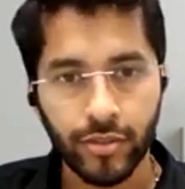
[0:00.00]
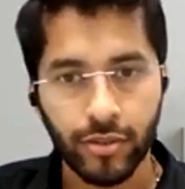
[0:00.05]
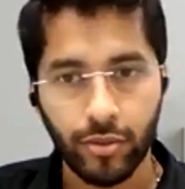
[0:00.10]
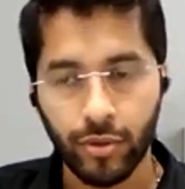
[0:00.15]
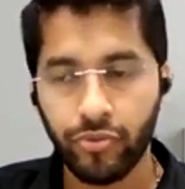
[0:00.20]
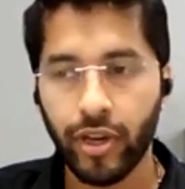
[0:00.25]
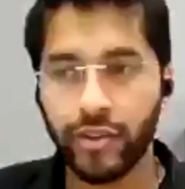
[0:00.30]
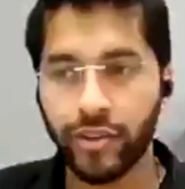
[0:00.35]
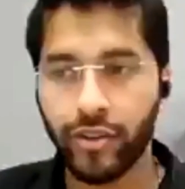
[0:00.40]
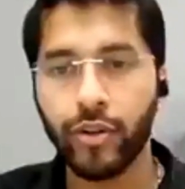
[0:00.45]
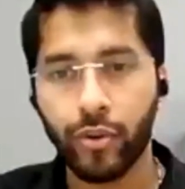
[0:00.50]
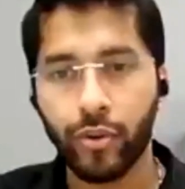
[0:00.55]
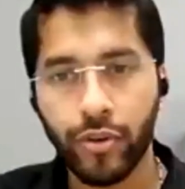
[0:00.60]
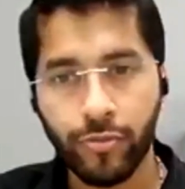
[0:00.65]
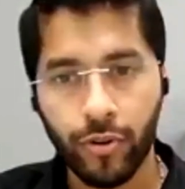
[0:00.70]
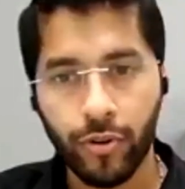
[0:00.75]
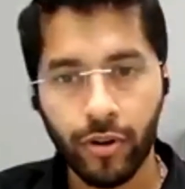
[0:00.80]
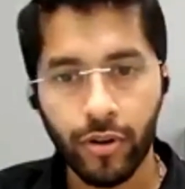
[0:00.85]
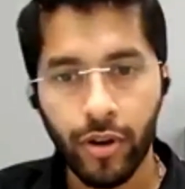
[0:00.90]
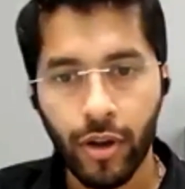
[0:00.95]
growth, we are
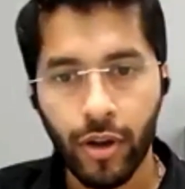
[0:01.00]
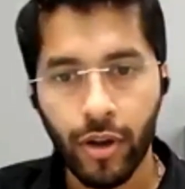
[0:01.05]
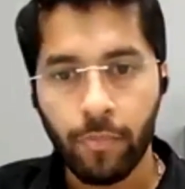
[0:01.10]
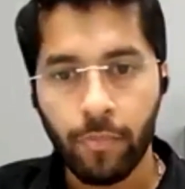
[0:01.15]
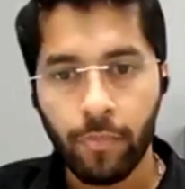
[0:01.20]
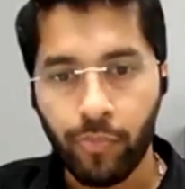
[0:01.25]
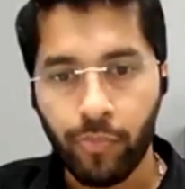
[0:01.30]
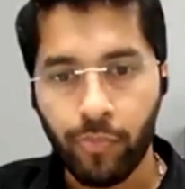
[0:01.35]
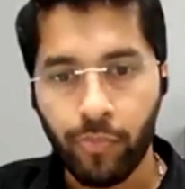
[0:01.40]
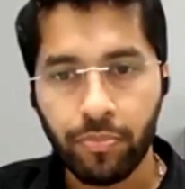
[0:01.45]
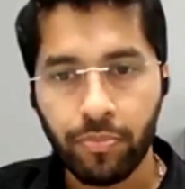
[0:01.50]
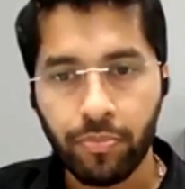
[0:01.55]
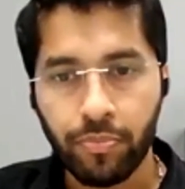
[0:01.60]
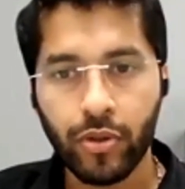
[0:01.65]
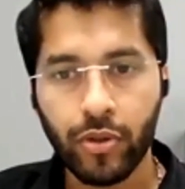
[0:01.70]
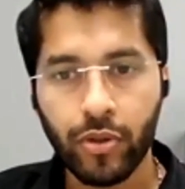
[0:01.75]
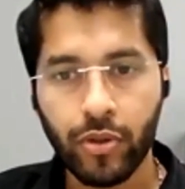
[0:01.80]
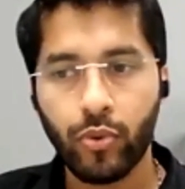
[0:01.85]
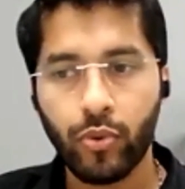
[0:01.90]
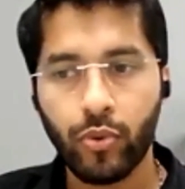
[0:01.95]
really looking
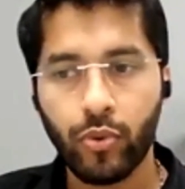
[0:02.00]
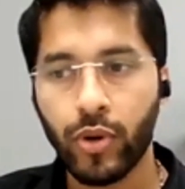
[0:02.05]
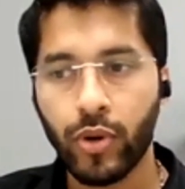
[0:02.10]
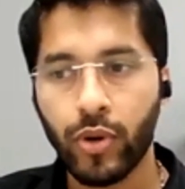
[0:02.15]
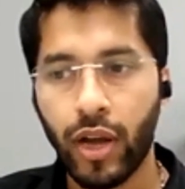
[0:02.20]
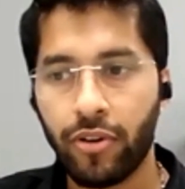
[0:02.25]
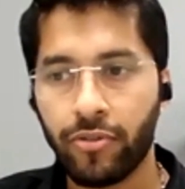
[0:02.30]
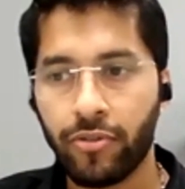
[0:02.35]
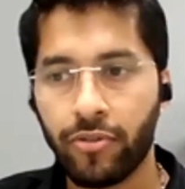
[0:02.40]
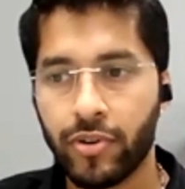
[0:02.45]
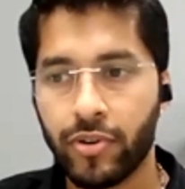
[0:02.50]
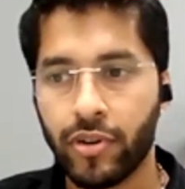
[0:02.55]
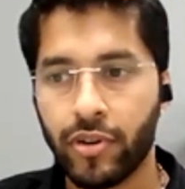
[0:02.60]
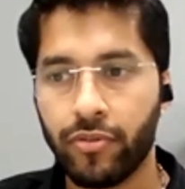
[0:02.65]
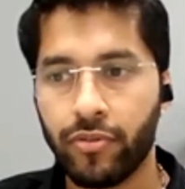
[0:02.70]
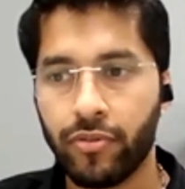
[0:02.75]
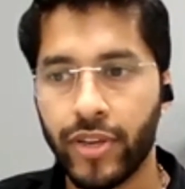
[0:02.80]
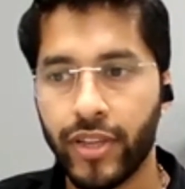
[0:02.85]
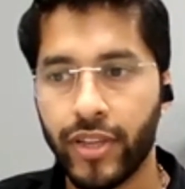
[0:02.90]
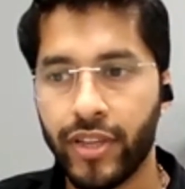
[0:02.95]
for people
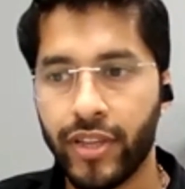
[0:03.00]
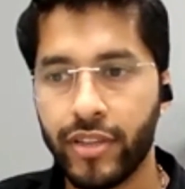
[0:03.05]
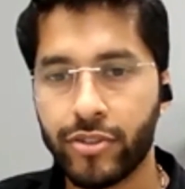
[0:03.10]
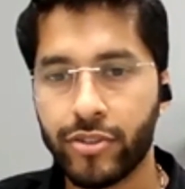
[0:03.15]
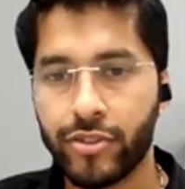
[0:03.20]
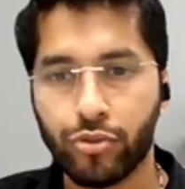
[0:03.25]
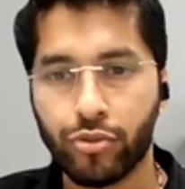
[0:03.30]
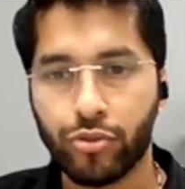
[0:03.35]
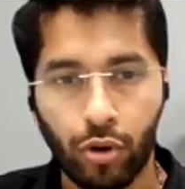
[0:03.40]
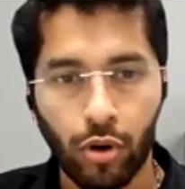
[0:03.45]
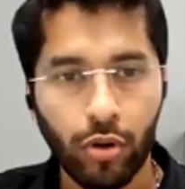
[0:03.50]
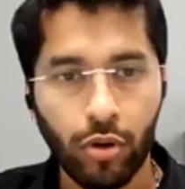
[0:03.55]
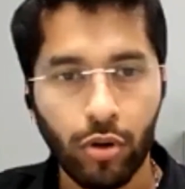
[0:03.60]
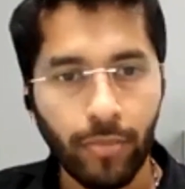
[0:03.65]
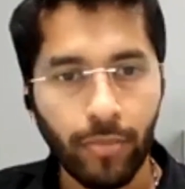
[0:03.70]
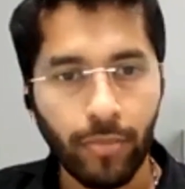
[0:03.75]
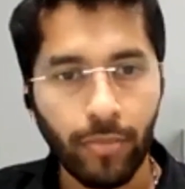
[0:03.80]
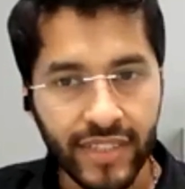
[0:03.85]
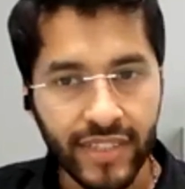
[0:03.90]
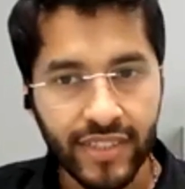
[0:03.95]
who have a very
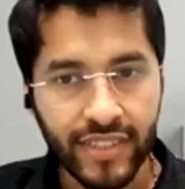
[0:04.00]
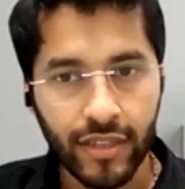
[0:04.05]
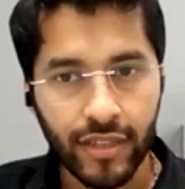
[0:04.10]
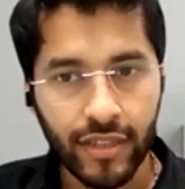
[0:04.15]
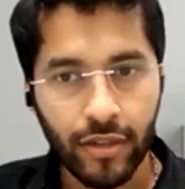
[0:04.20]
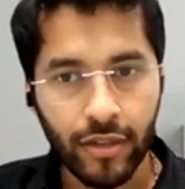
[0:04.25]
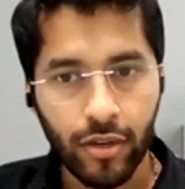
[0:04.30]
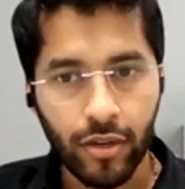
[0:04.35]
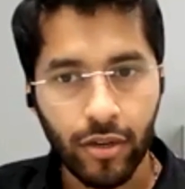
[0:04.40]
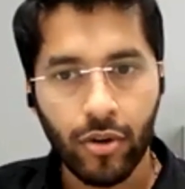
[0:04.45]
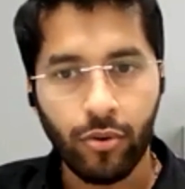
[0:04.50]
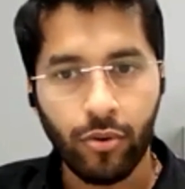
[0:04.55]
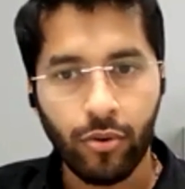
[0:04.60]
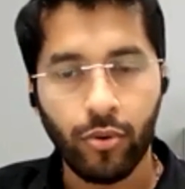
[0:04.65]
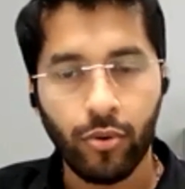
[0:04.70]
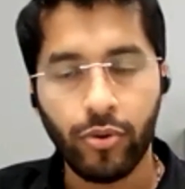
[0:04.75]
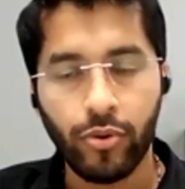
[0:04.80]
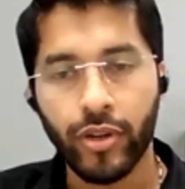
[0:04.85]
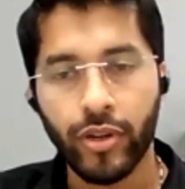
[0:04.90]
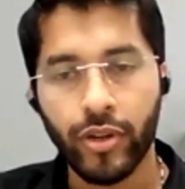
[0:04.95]
strong mindset,
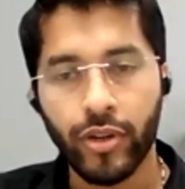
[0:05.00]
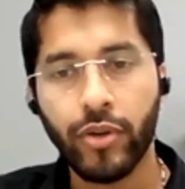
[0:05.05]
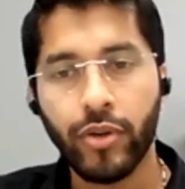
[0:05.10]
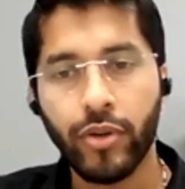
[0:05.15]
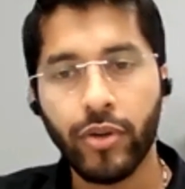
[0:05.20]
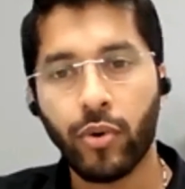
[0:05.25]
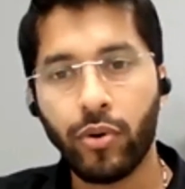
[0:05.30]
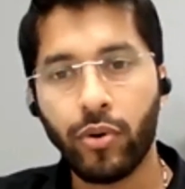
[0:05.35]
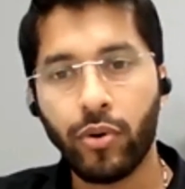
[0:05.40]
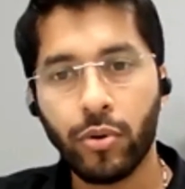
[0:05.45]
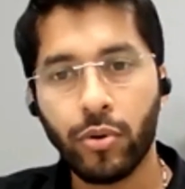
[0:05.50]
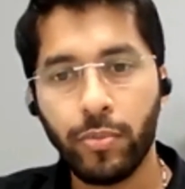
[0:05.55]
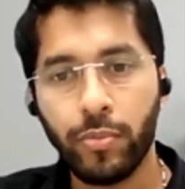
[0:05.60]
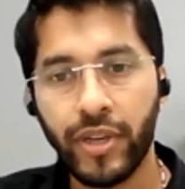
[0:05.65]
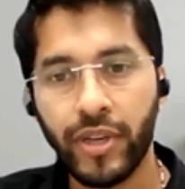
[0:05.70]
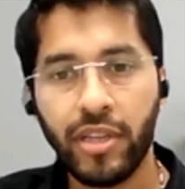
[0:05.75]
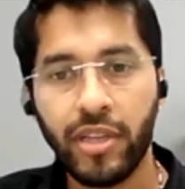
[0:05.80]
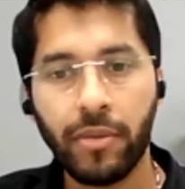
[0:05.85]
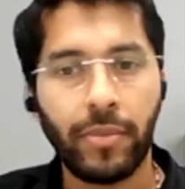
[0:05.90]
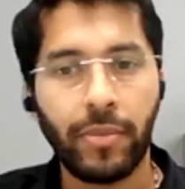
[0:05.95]
who really want to
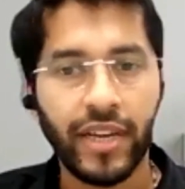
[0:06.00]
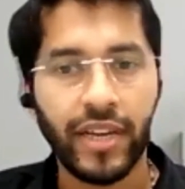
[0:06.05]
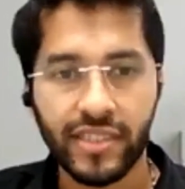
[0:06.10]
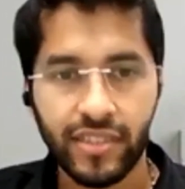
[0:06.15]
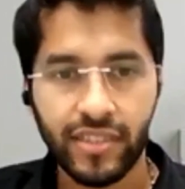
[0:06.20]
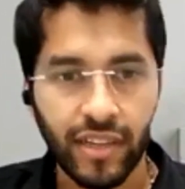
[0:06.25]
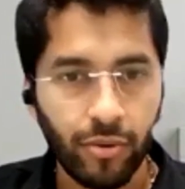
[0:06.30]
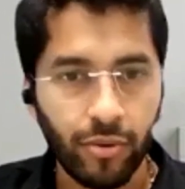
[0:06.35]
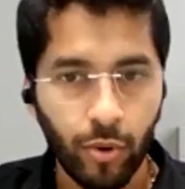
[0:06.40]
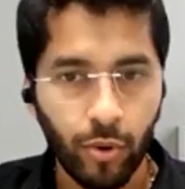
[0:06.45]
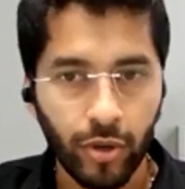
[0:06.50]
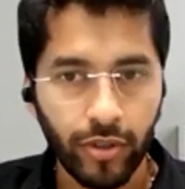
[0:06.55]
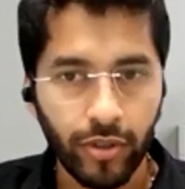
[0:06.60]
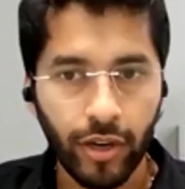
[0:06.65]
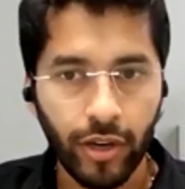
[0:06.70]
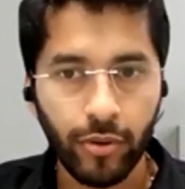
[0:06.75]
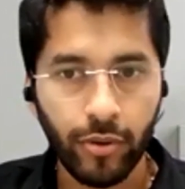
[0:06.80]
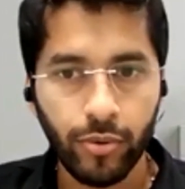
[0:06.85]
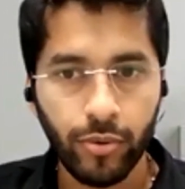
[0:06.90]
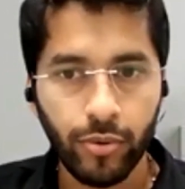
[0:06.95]
be the best at what they do.